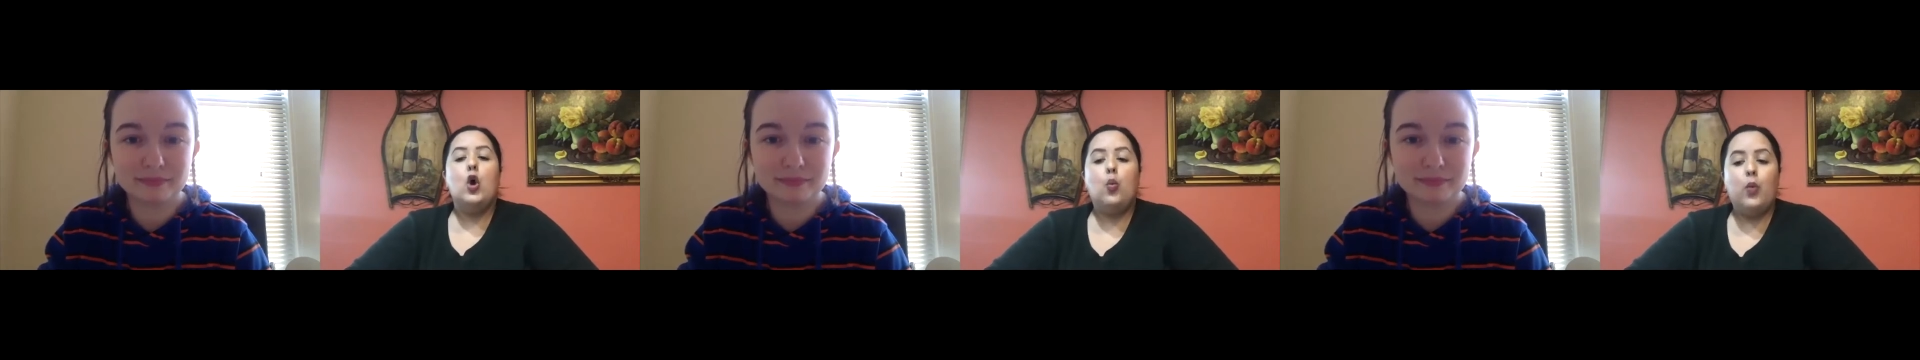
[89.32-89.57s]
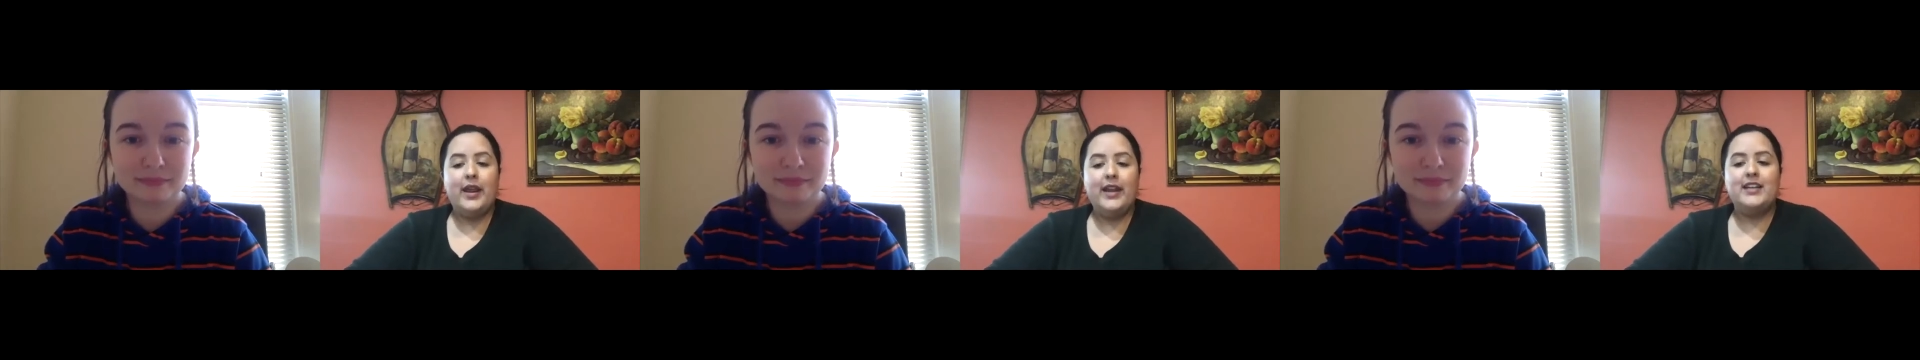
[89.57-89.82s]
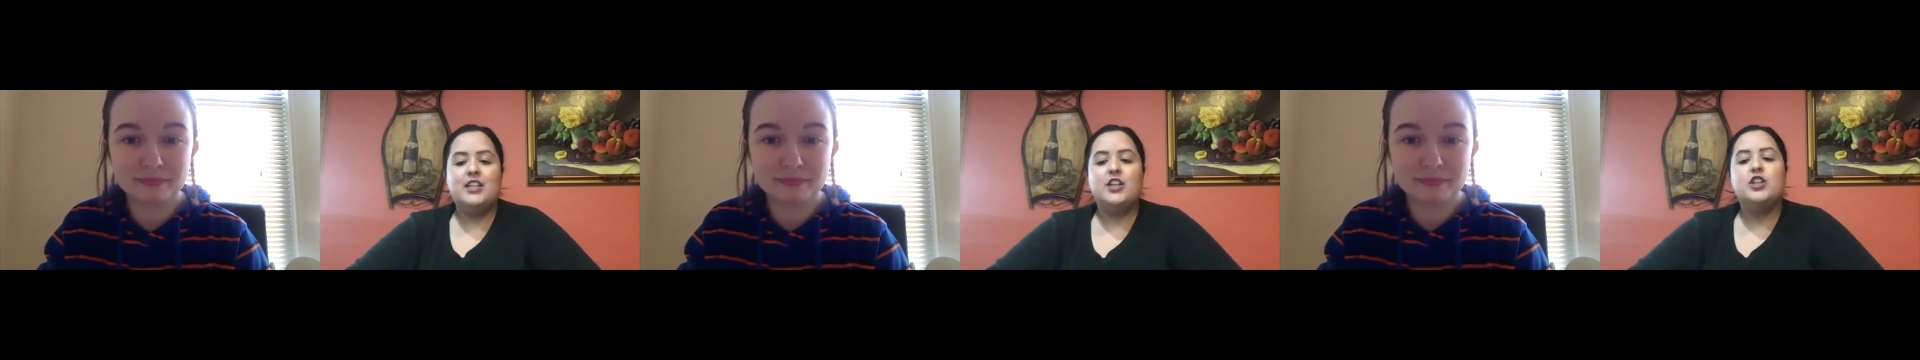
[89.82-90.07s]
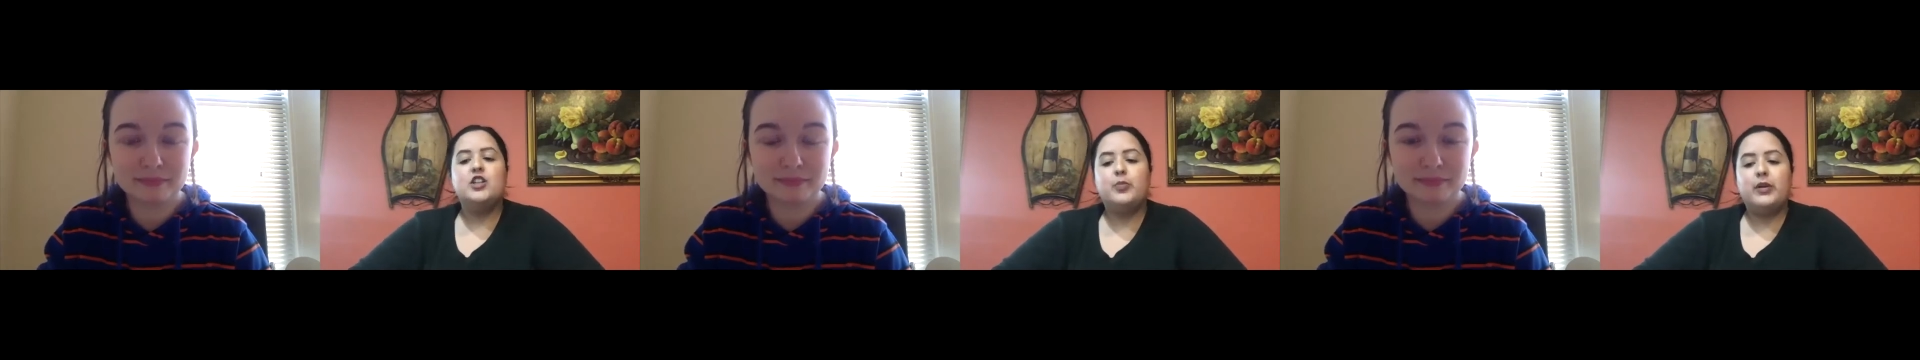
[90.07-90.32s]
Speaker 1: Winter,
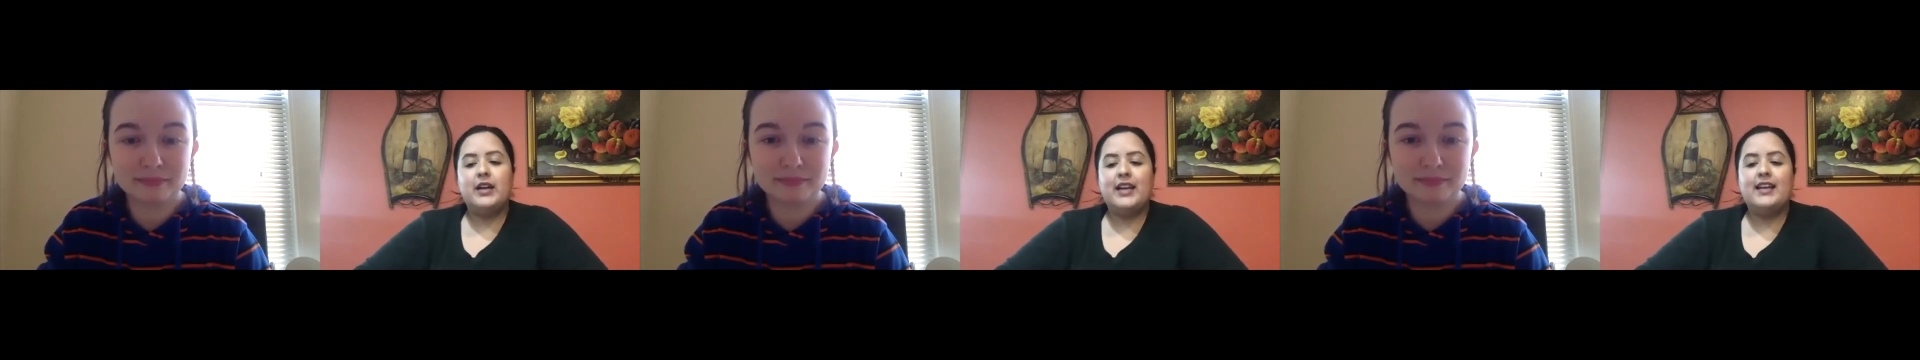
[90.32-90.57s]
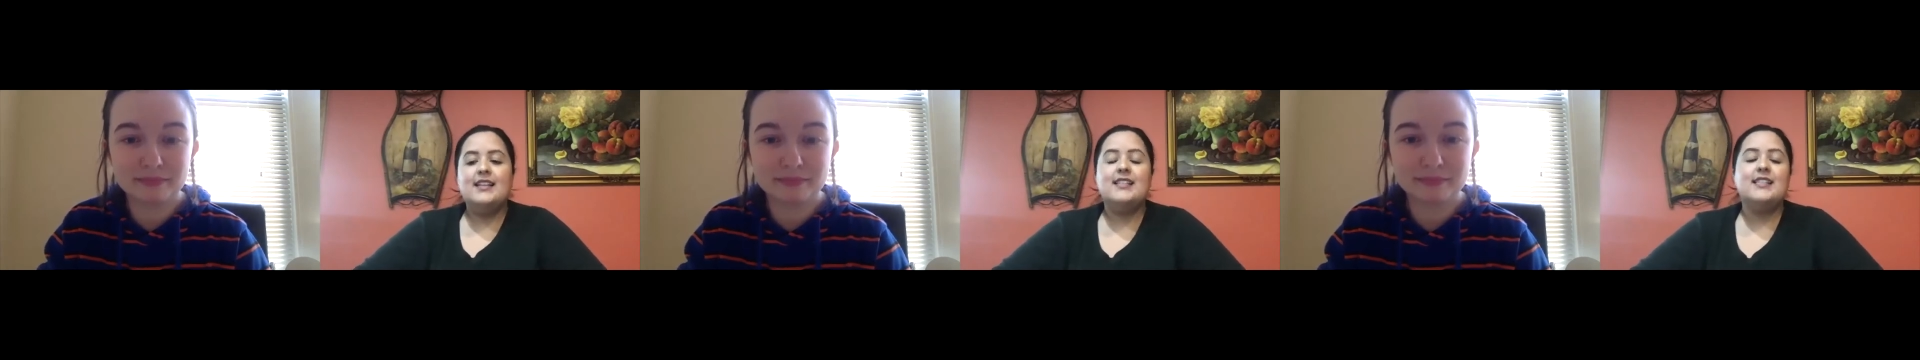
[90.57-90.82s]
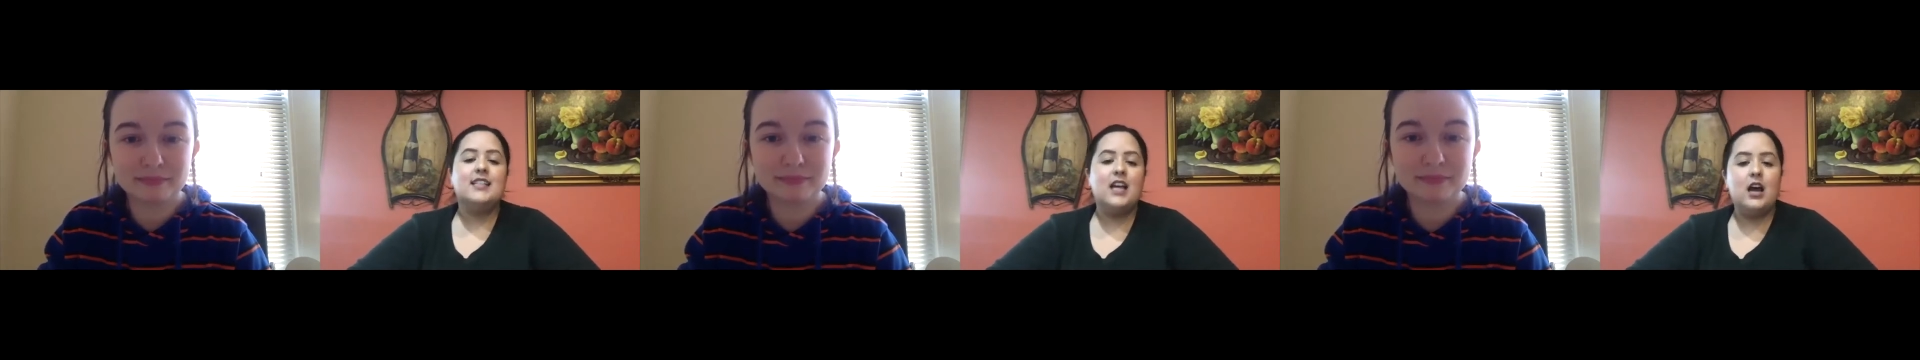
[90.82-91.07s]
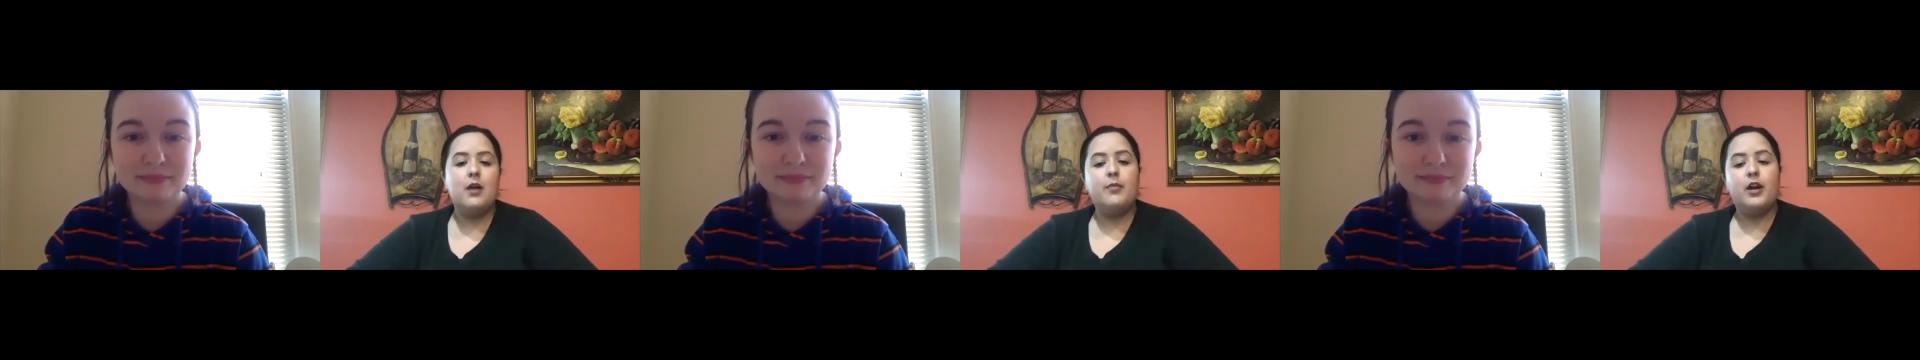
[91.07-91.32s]
spring,
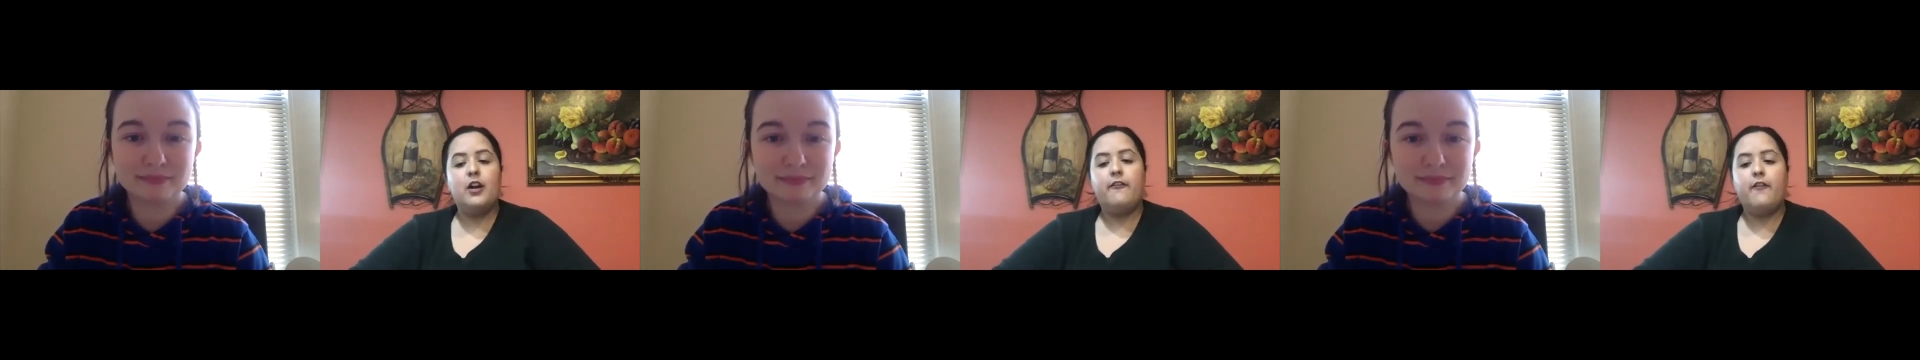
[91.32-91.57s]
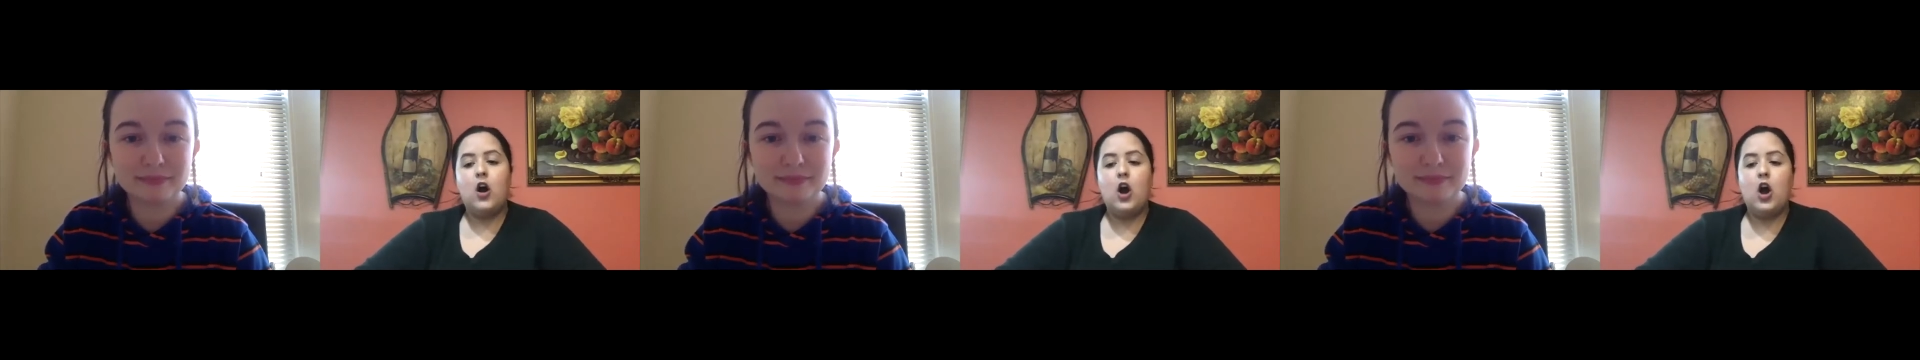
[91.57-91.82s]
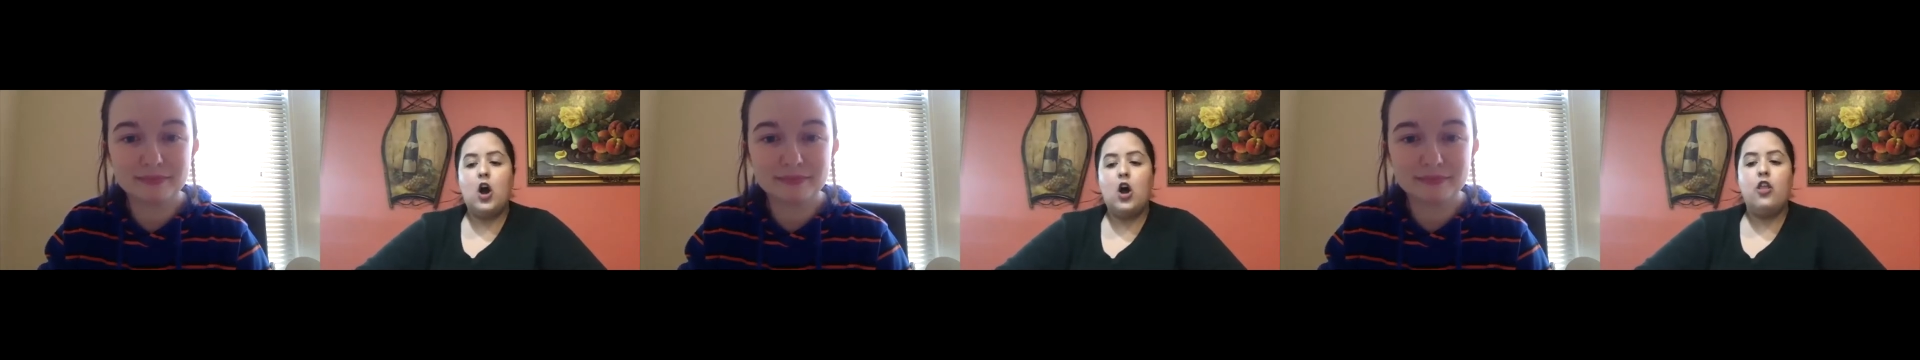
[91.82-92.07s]
summer, fall,